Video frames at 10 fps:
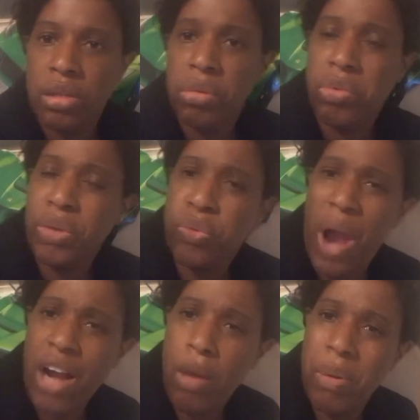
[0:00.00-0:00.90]
we
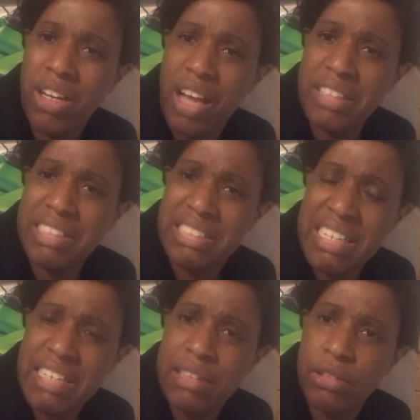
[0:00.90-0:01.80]
rack up a lot of
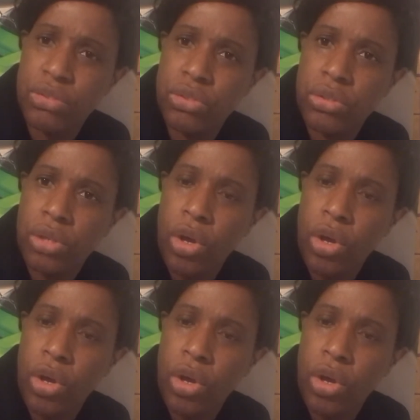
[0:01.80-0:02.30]
deals.